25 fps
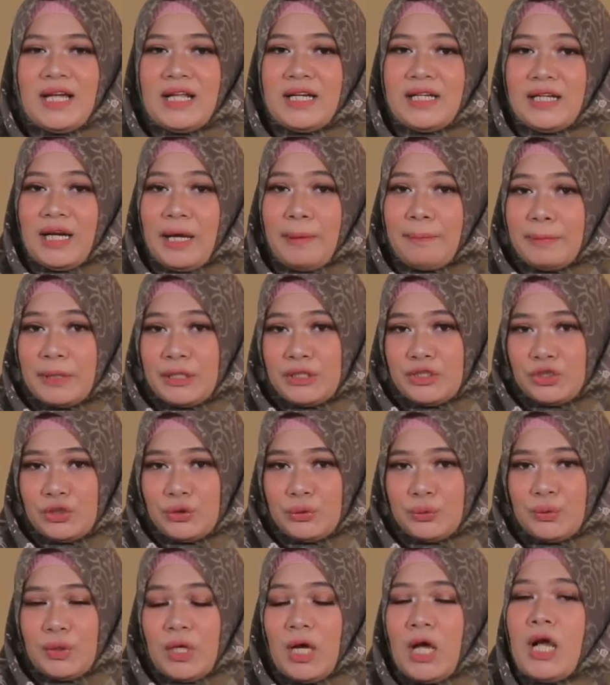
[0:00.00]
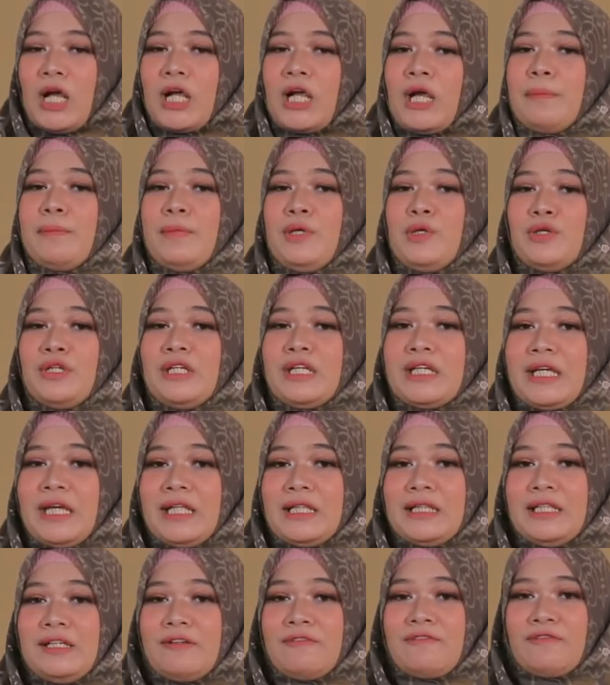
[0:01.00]
Number 2,
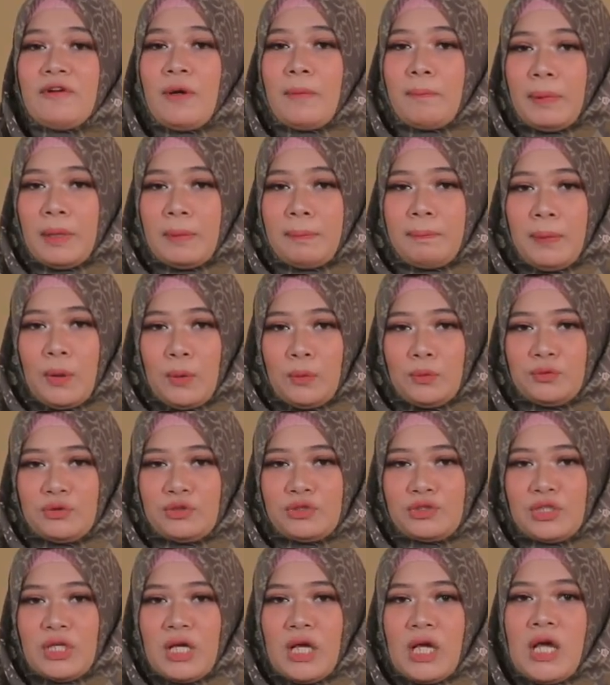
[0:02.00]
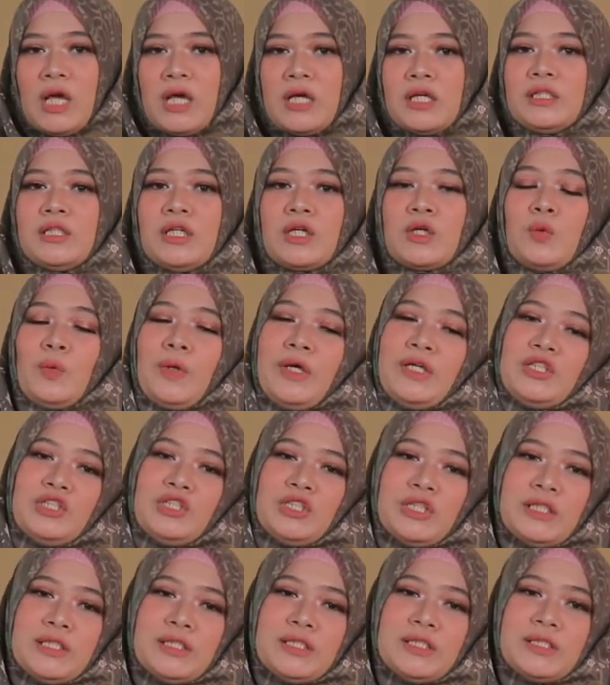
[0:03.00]
communicative purpose. The
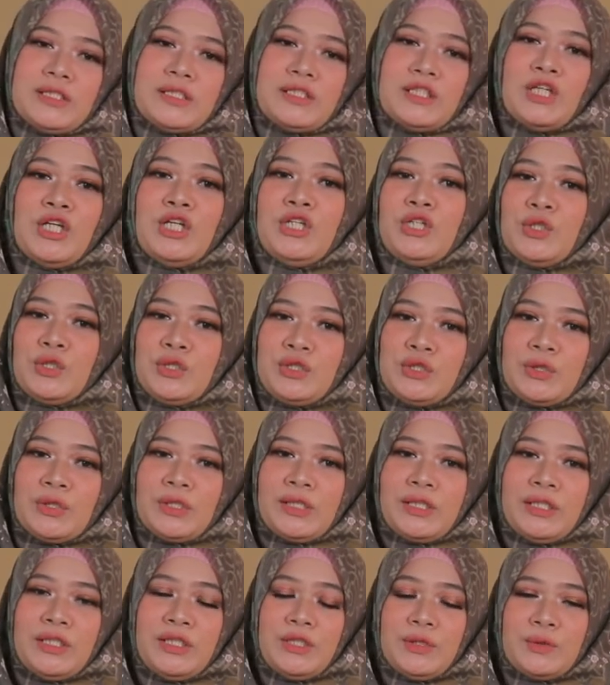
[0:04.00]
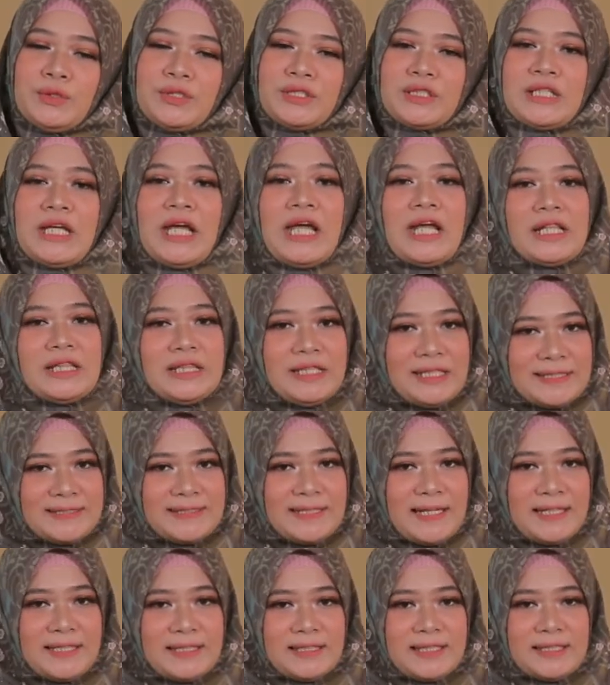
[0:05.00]
questions usually use this
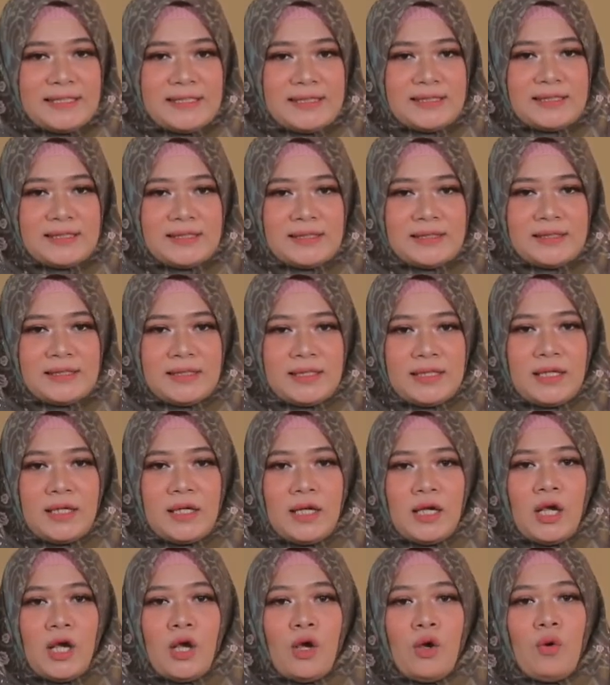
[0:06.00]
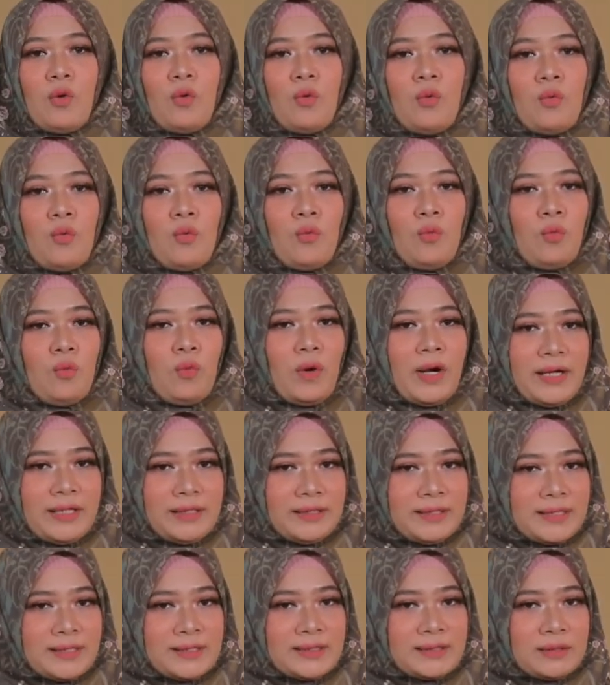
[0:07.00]
sentence.
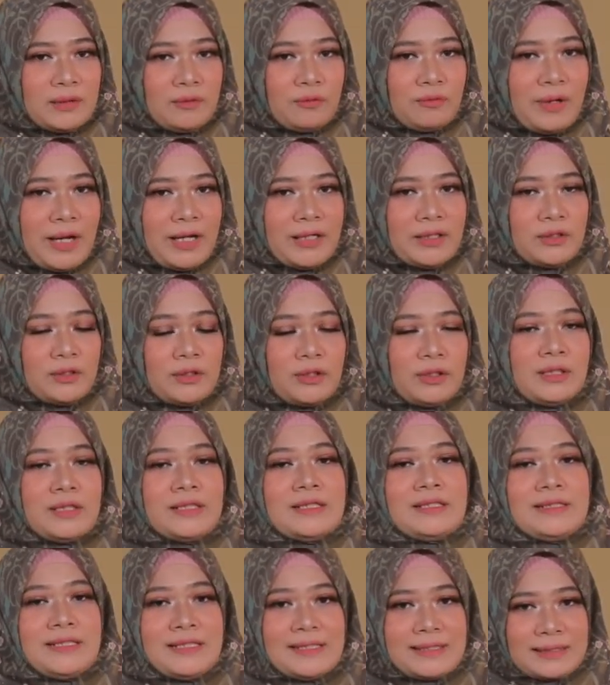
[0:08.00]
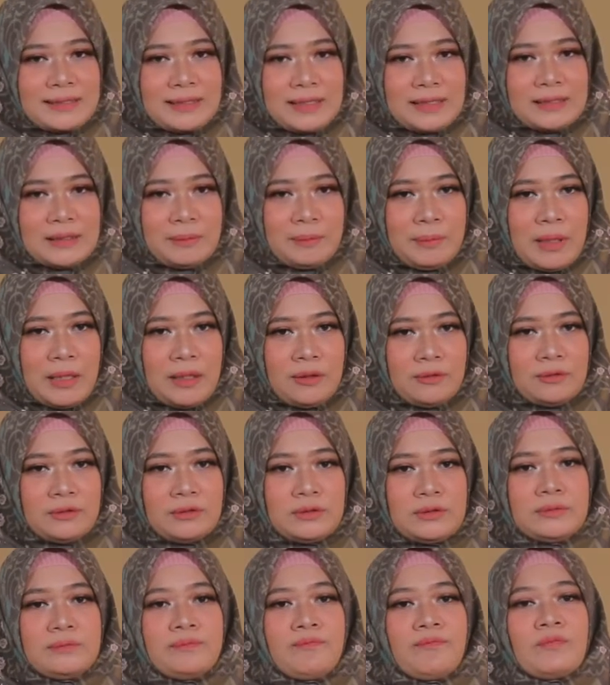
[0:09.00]
Why does the writer discuss about?
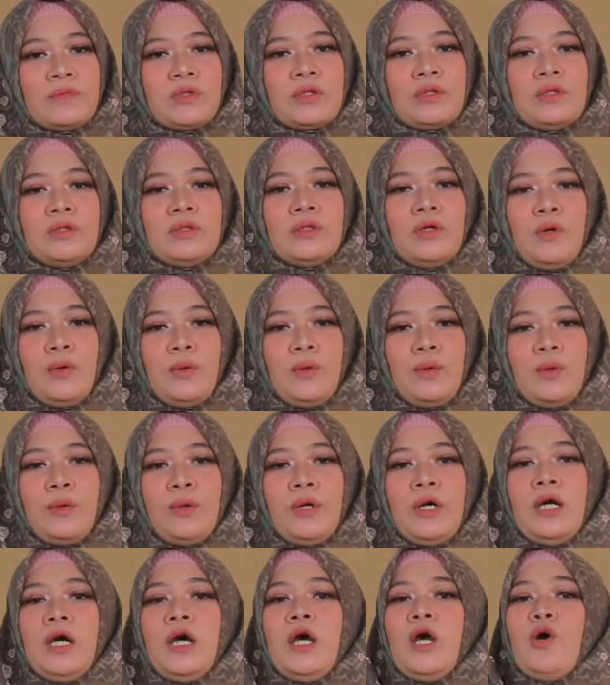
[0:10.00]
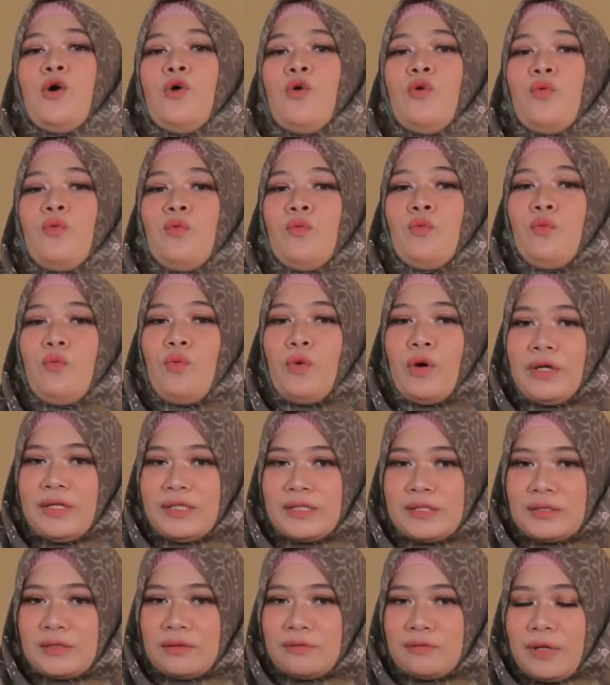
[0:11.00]
Or what
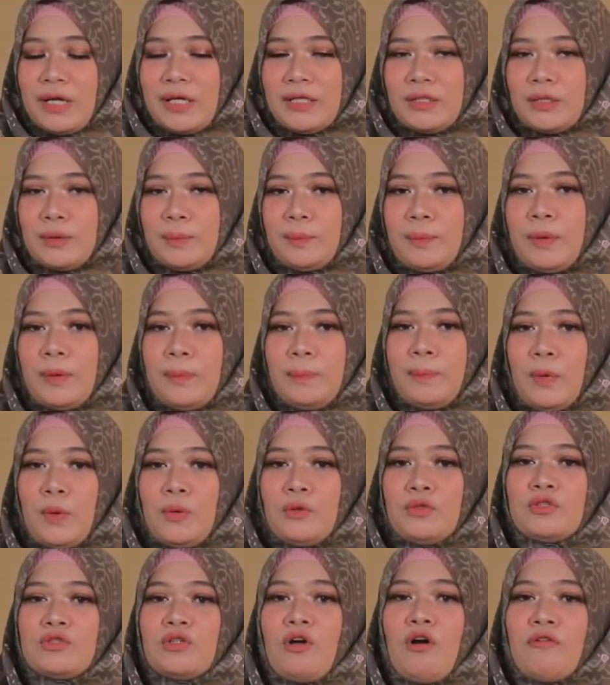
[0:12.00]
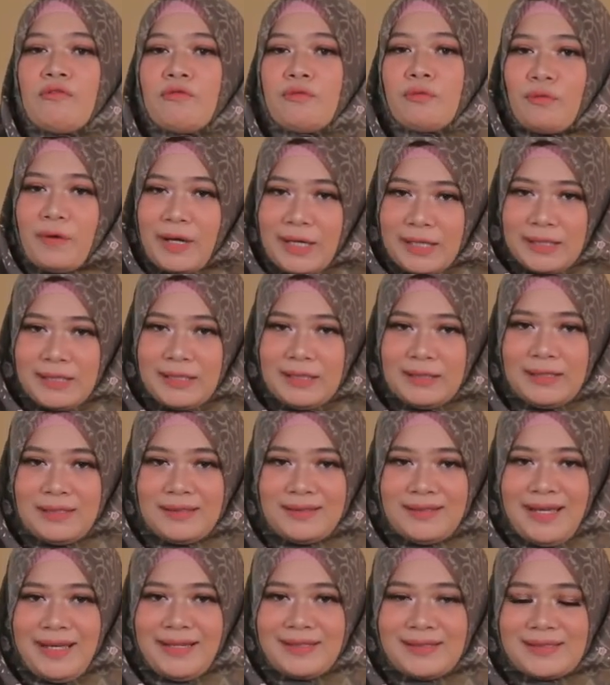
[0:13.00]
is the writer purpose of writing the
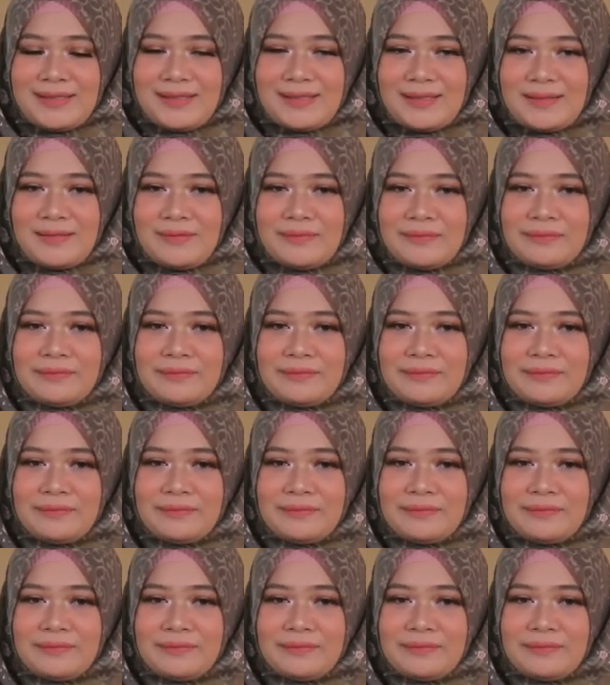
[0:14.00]
text?